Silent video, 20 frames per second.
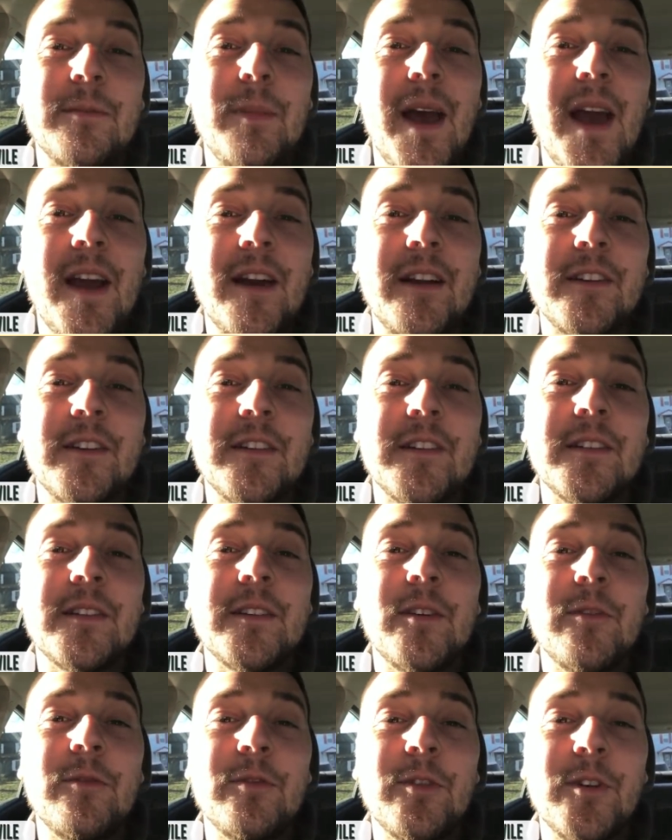Packers
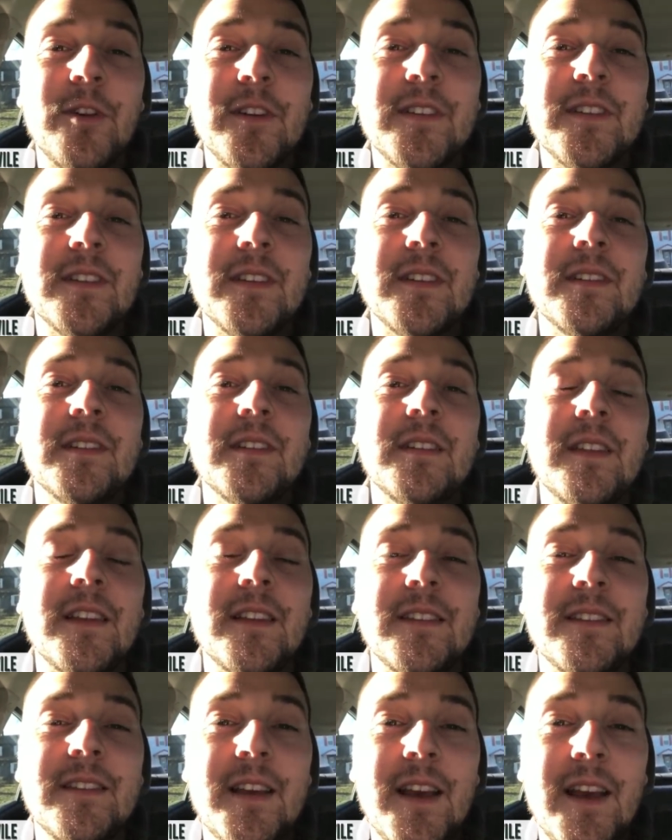versus the
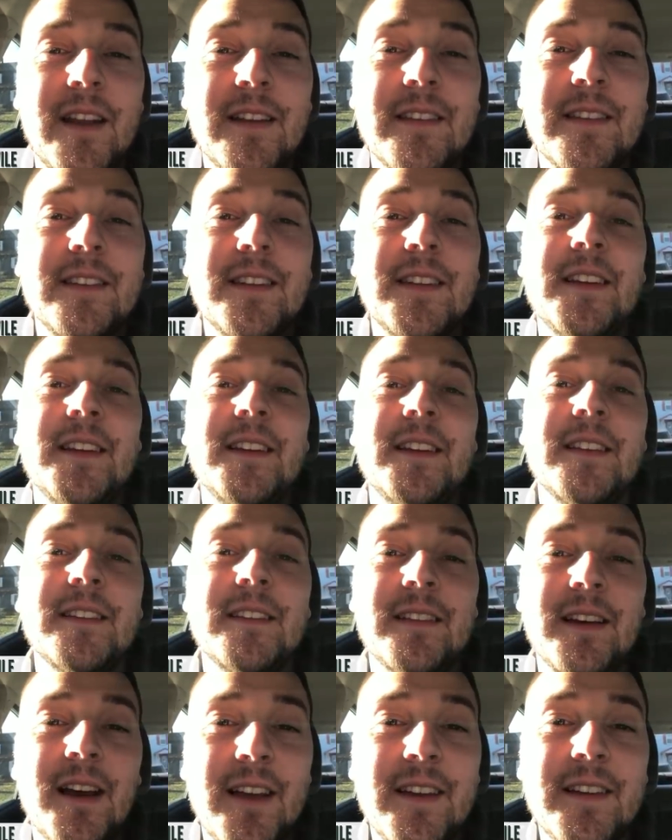Tennessee
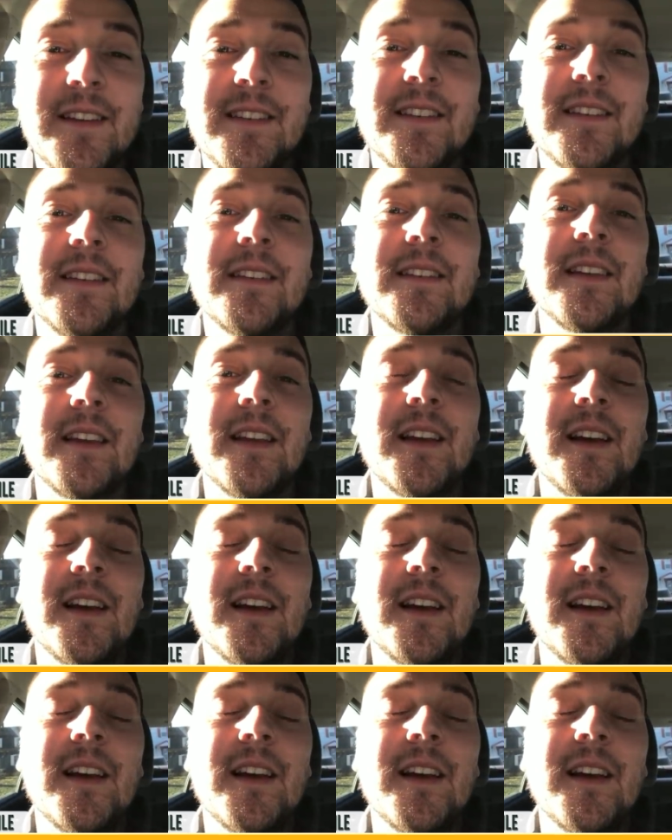Titans.